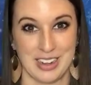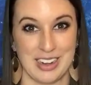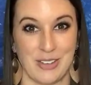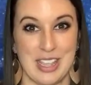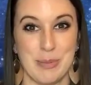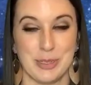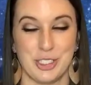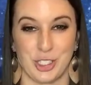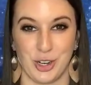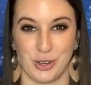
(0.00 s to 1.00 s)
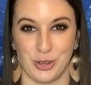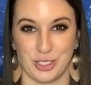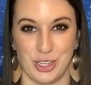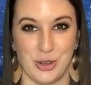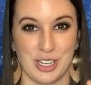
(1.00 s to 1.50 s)
Now keep a journal
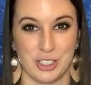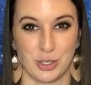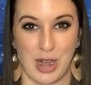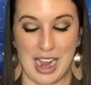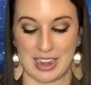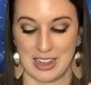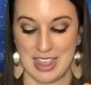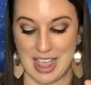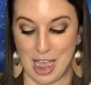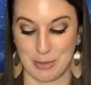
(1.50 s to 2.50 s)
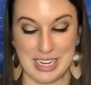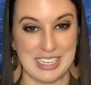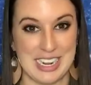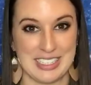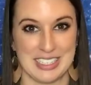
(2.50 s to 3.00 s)
so you can track how many
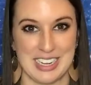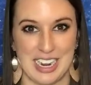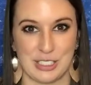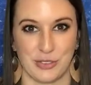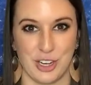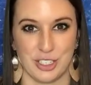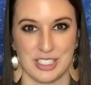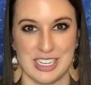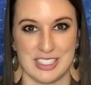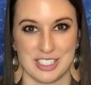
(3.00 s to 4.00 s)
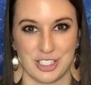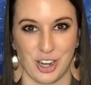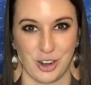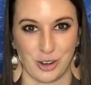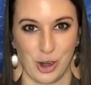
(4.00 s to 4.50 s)
days it takes for your seeds to
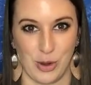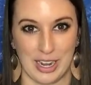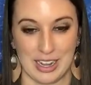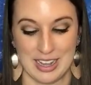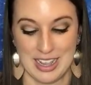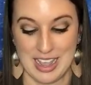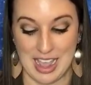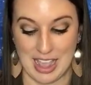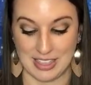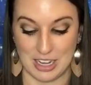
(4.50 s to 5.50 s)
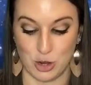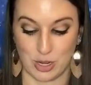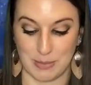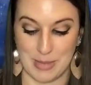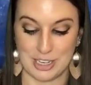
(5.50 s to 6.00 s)
start growing. And then you
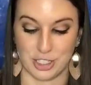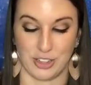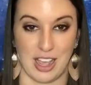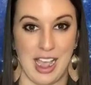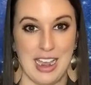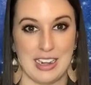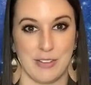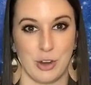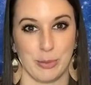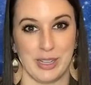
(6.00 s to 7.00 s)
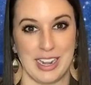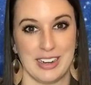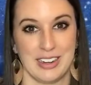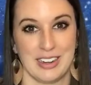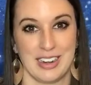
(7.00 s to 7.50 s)
can measure the height of your plant
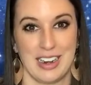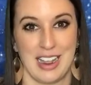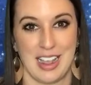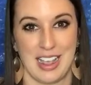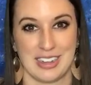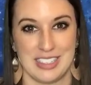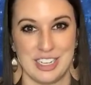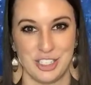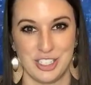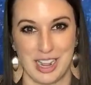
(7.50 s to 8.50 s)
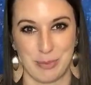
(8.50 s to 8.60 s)
as each day